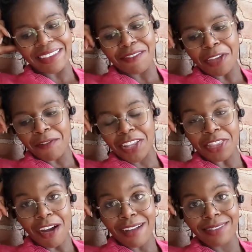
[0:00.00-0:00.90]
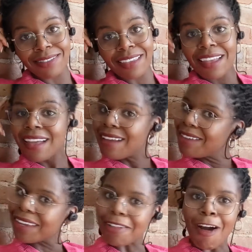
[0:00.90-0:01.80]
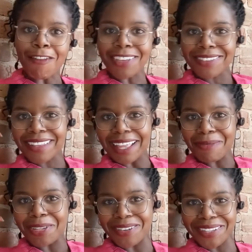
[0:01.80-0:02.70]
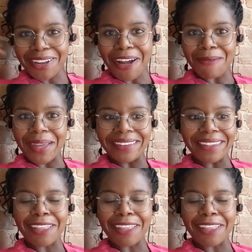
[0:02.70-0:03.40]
if you have any thoughts, you can obviously let me know in the comments.